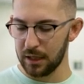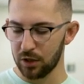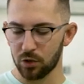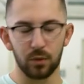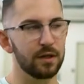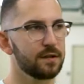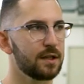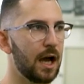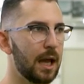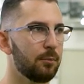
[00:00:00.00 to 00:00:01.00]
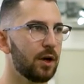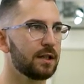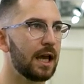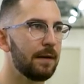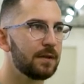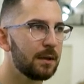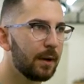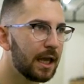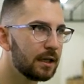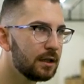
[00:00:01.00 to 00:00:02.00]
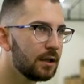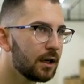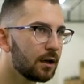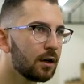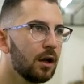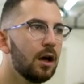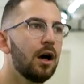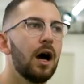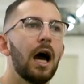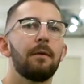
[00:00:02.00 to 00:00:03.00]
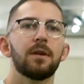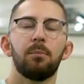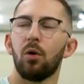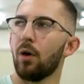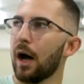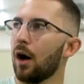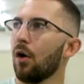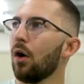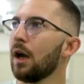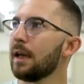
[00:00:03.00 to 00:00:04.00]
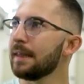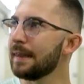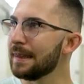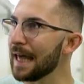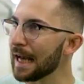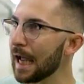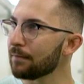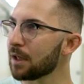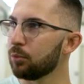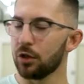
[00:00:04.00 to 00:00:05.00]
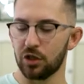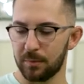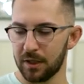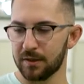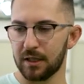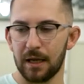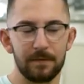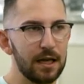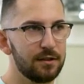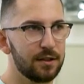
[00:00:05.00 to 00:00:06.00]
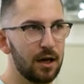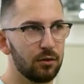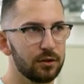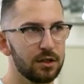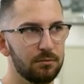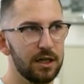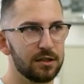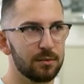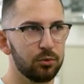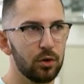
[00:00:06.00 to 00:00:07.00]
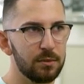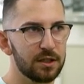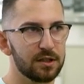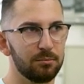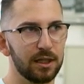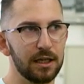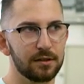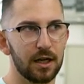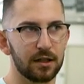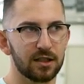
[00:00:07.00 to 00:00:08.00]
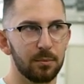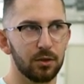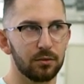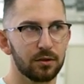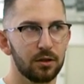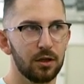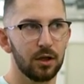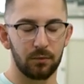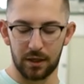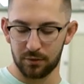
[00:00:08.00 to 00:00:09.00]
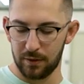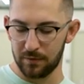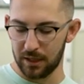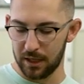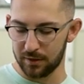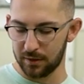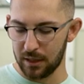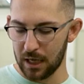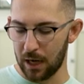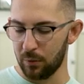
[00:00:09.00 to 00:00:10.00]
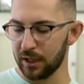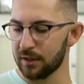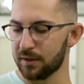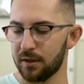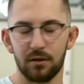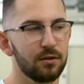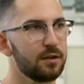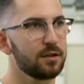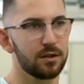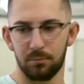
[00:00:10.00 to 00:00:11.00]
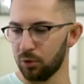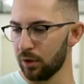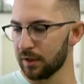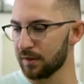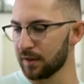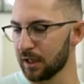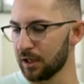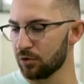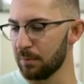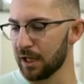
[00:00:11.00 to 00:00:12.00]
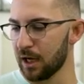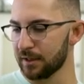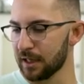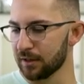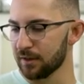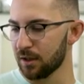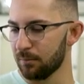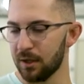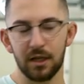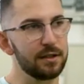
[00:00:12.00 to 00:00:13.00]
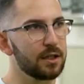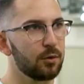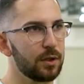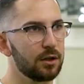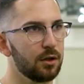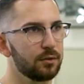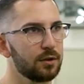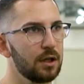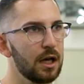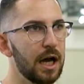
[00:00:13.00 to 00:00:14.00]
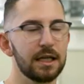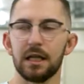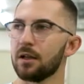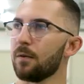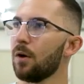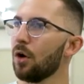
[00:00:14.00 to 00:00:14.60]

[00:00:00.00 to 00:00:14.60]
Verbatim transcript: increase time, right? Cuz I have to get my hand in there. Yeah. Have to pull out then I have to deploy. Just because the knife is out doesn't yeah. mean it's deployed because the blade is not exposed, mm-hmm. right? So even this, I wouldn't consider this deployed because the second I make contact on something, it's going to reclose. Mm-hmm. Yeah. I need it